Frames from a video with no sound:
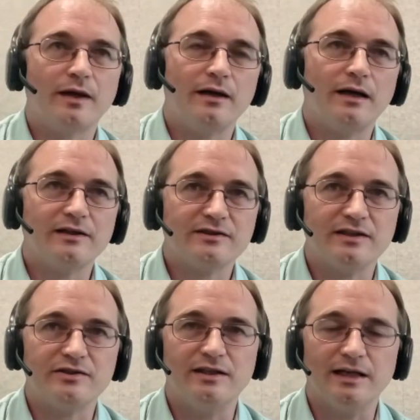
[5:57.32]
access
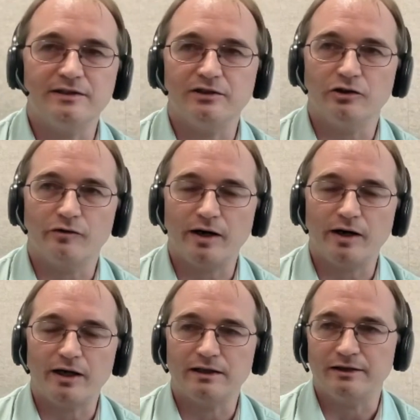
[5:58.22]
the data
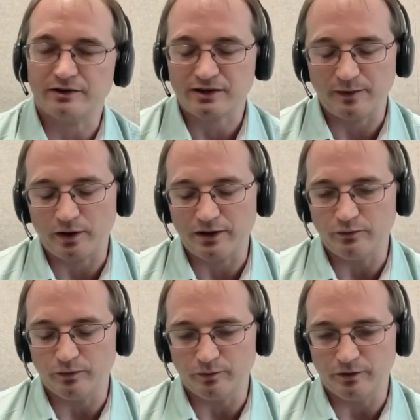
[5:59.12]
directly in the same way you
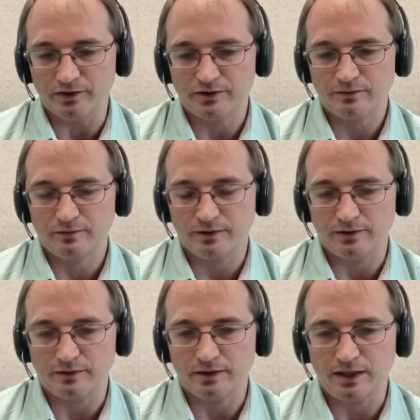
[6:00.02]
would with
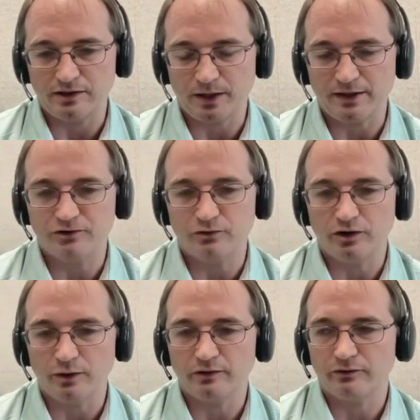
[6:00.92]
a database. You're
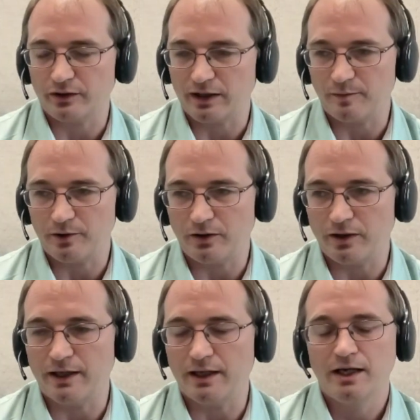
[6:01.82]
going through an
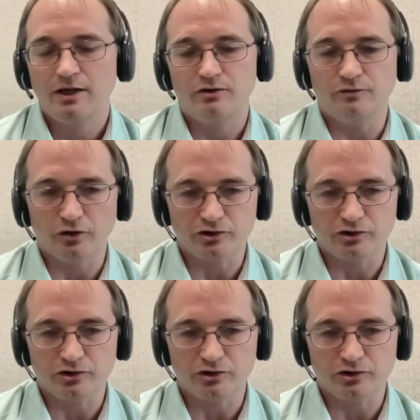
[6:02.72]
API. You've got to